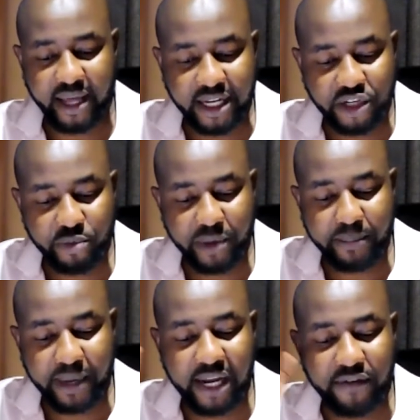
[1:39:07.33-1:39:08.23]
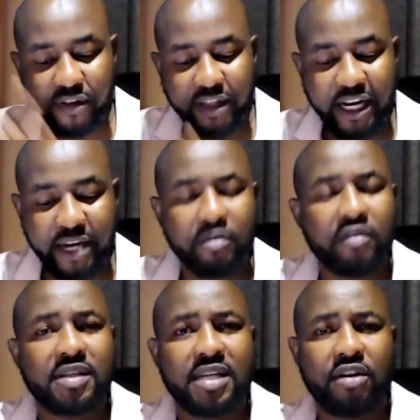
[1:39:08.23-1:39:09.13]
that you may believe on the name of
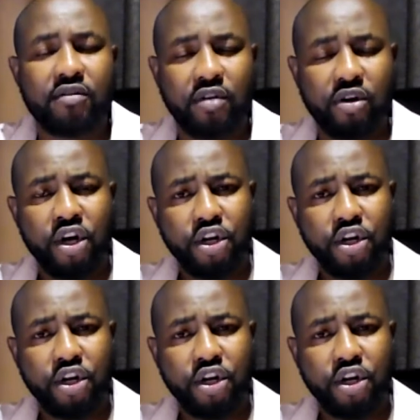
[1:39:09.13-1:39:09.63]
the Son of God.